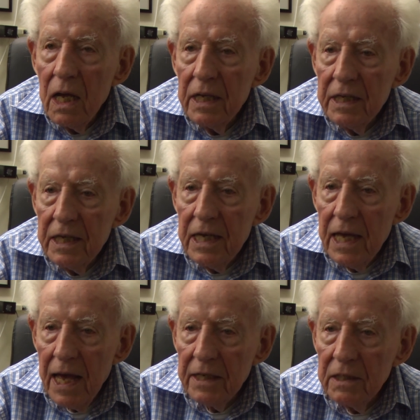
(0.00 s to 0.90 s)
He
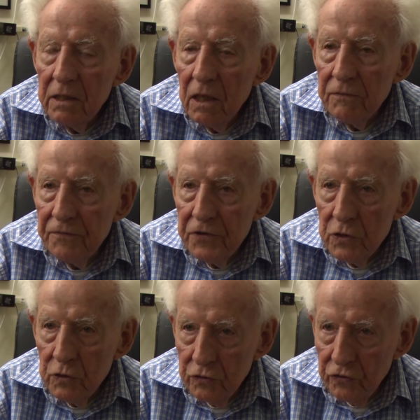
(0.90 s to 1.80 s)
had a
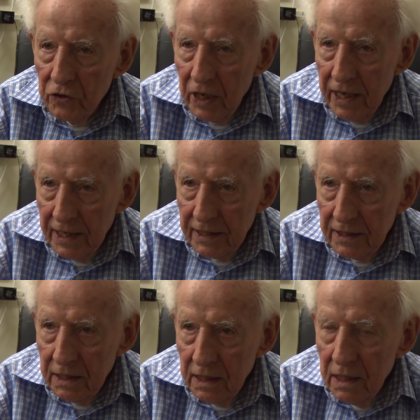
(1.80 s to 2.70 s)
fused
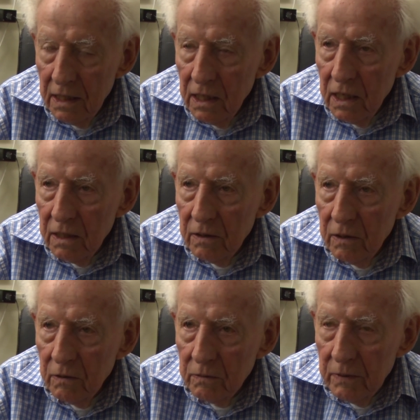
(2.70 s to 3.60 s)
leg.
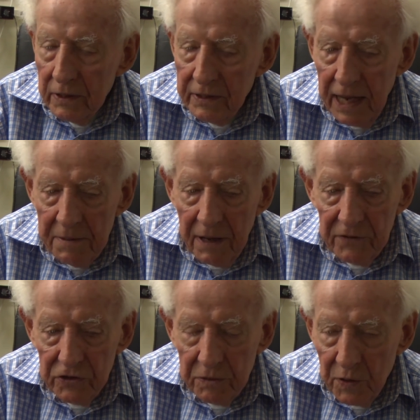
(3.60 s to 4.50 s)
It came out of
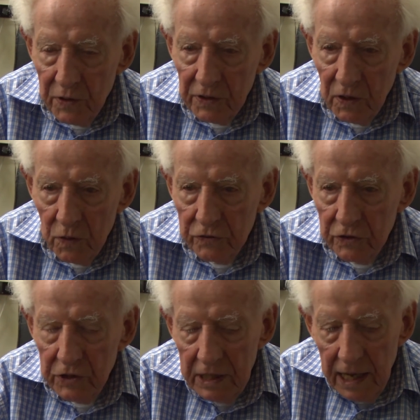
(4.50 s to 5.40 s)
his
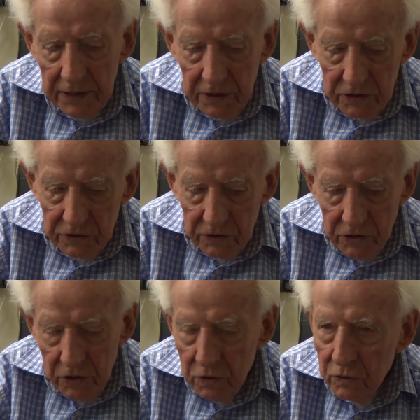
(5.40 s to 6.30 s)
tuberculosis. He had this
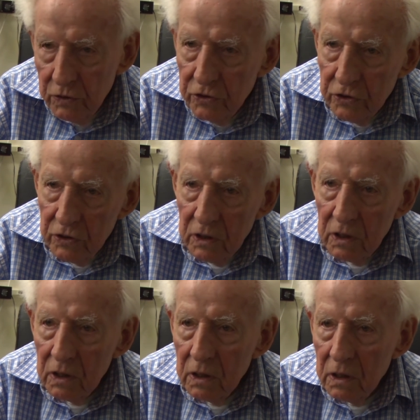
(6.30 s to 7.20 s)
huge
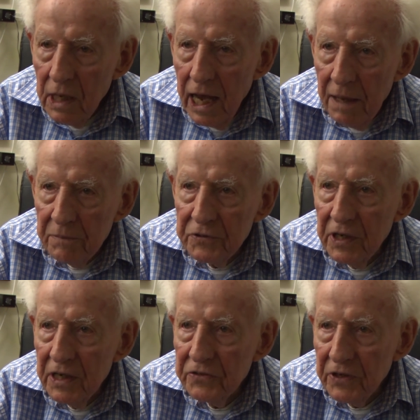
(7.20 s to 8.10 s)

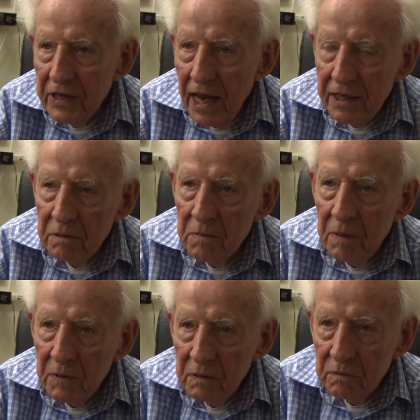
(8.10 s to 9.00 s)
abscess, and I can
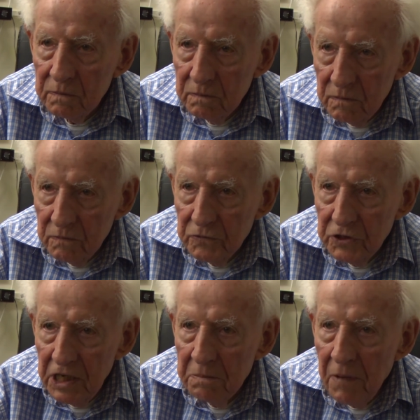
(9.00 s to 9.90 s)
remember
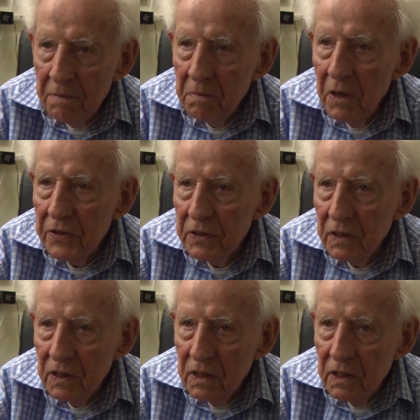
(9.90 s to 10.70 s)
seeing my mother